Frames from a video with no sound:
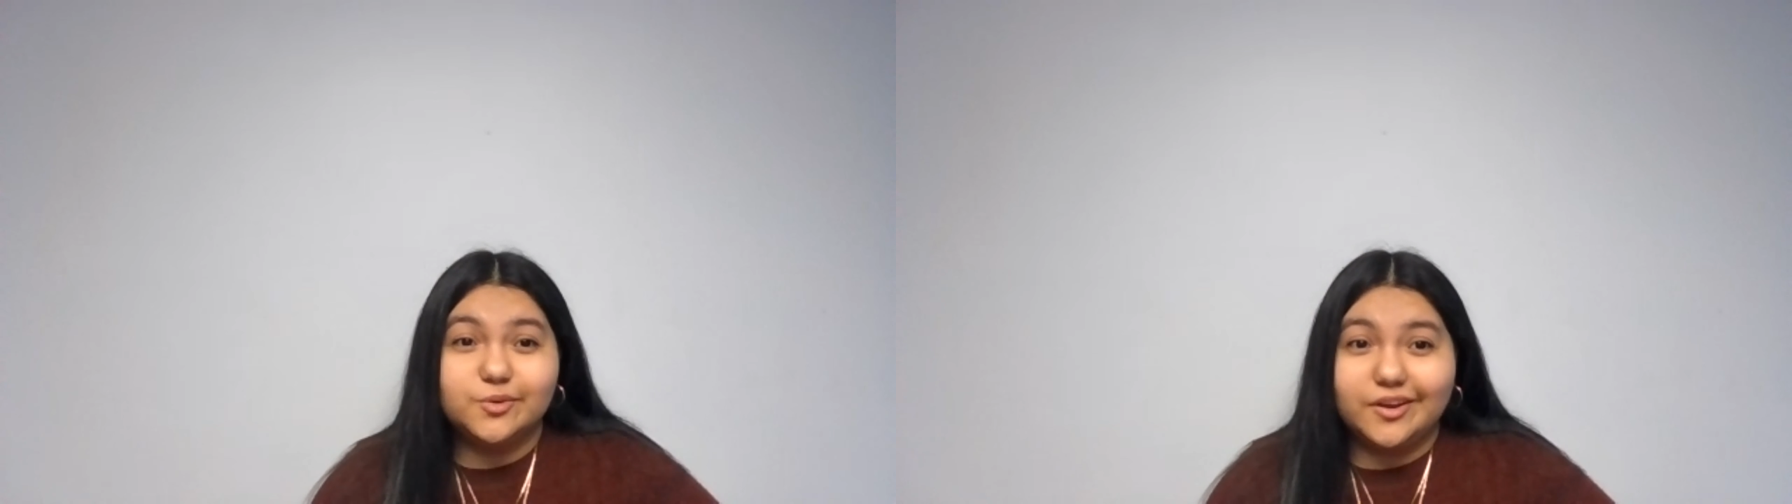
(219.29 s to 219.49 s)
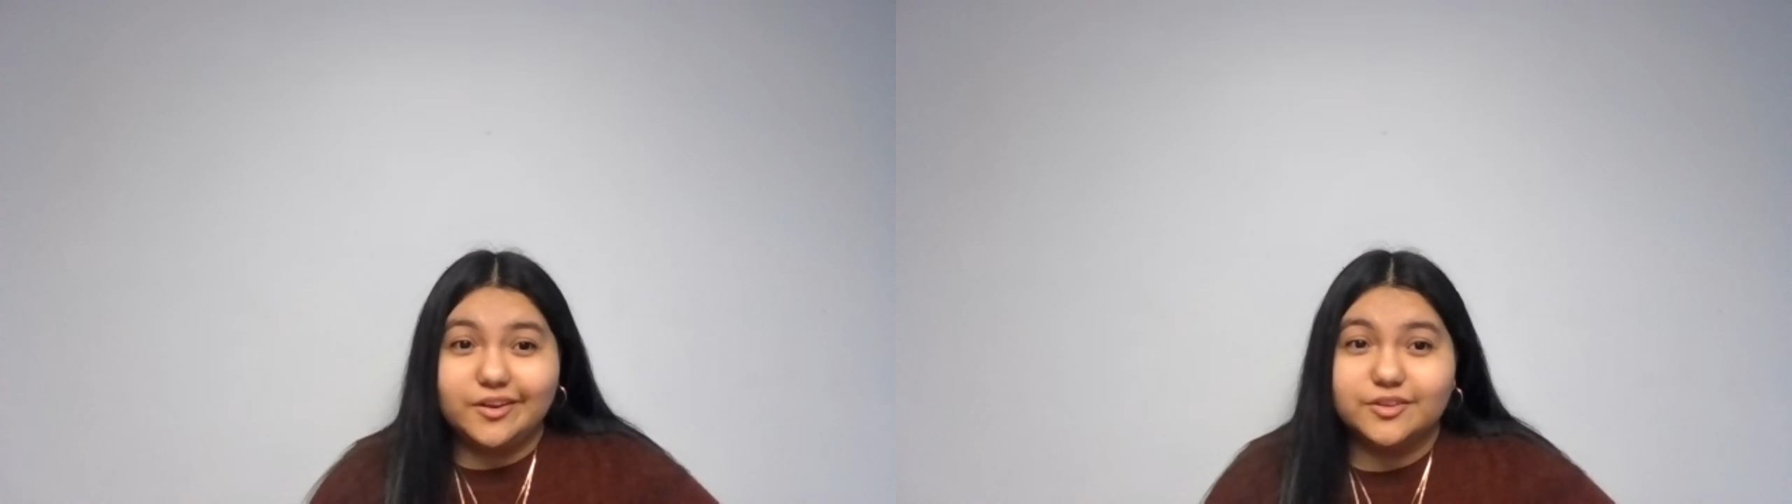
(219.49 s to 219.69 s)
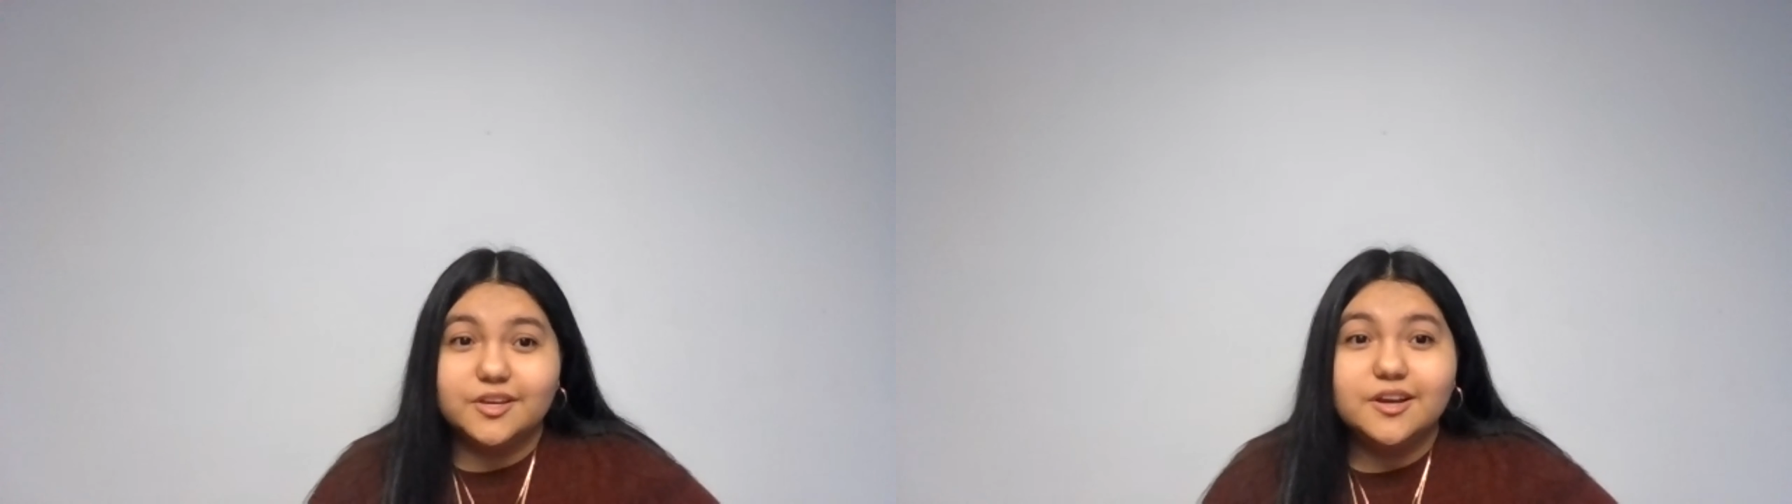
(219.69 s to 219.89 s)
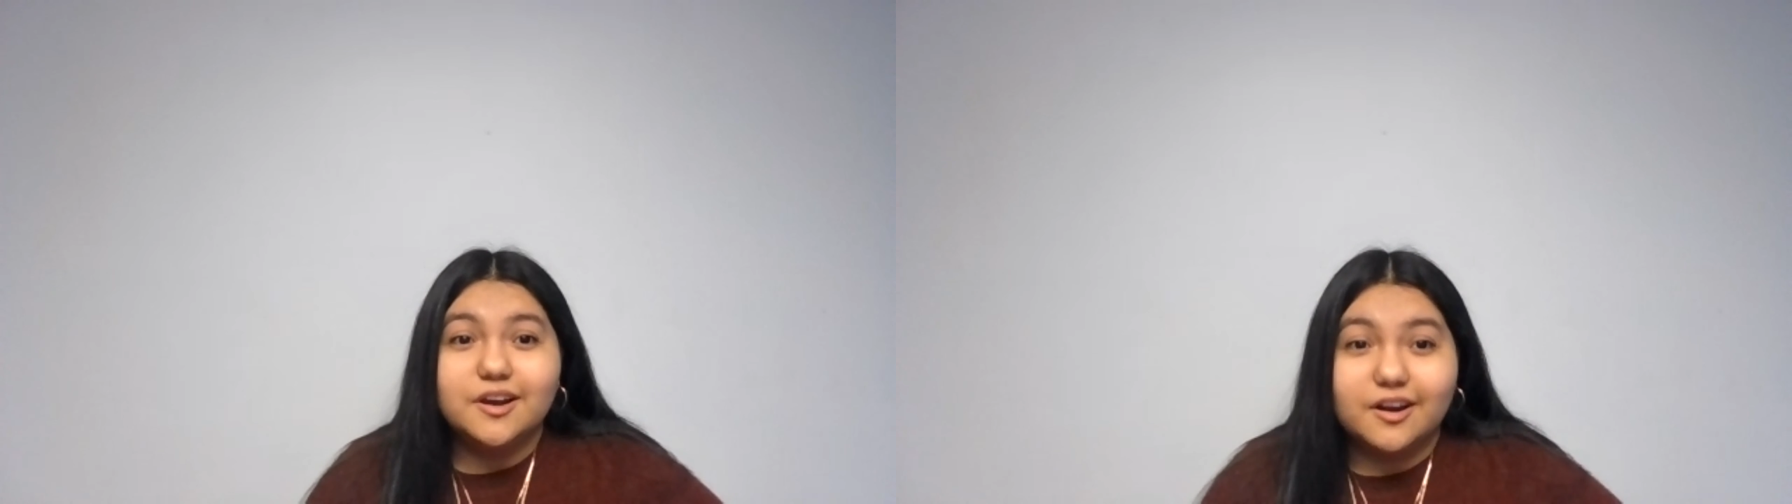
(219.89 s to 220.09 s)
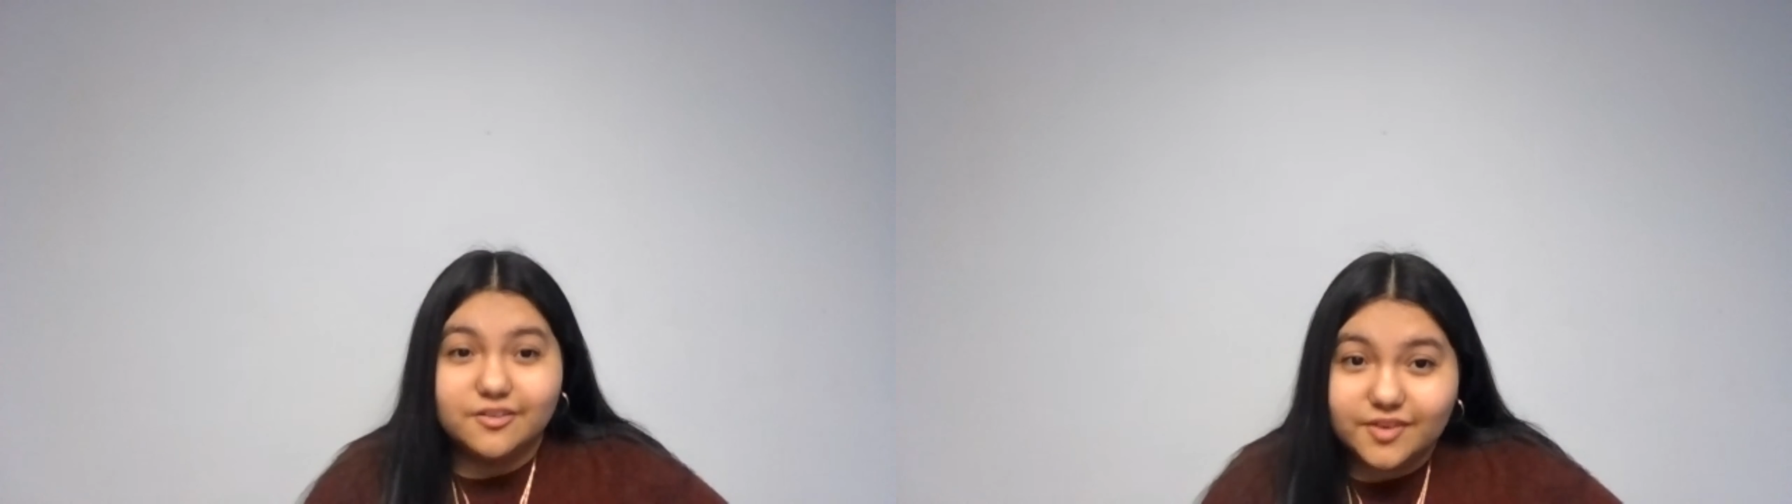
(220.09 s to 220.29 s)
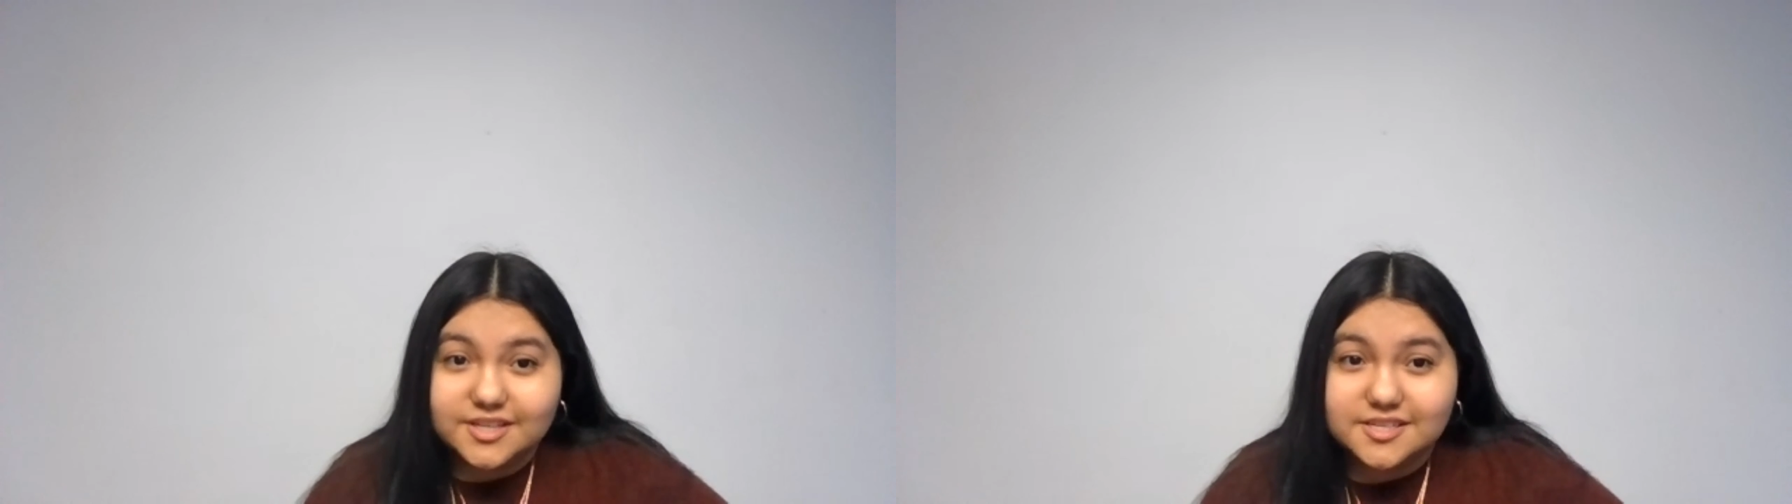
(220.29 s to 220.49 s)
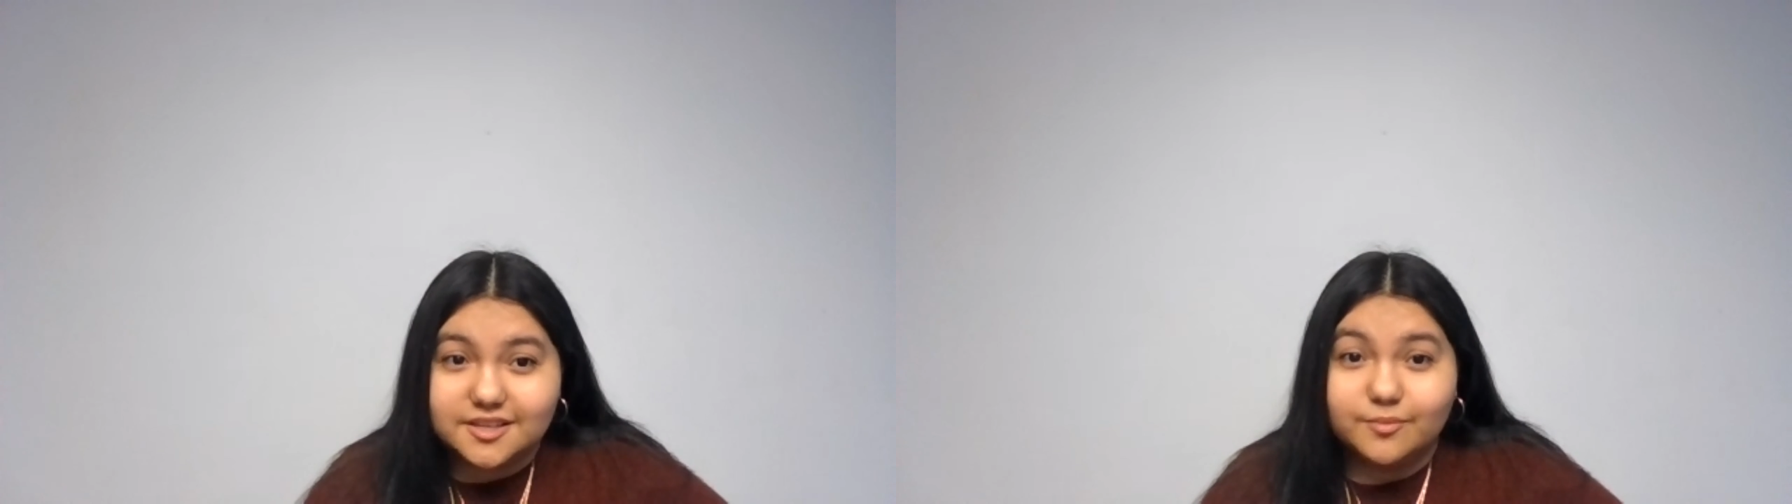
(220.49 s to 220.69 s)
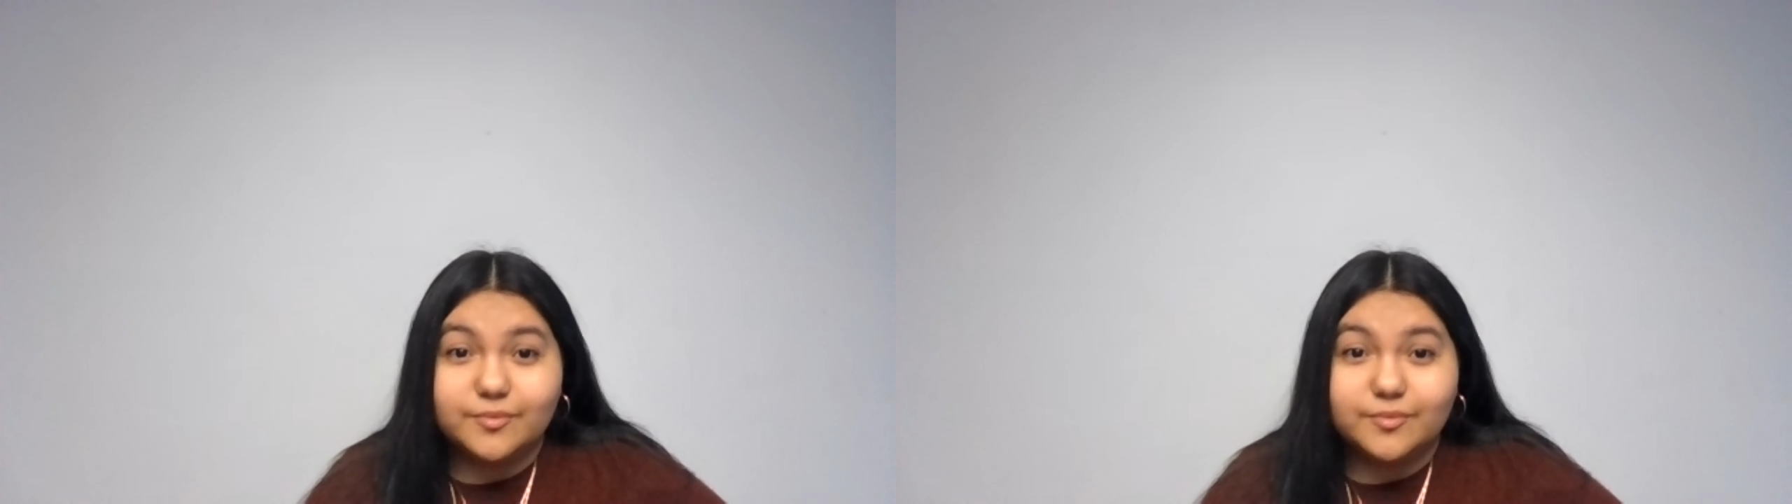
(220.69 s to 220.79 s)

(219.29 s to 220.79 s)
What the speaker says: health are affecting them,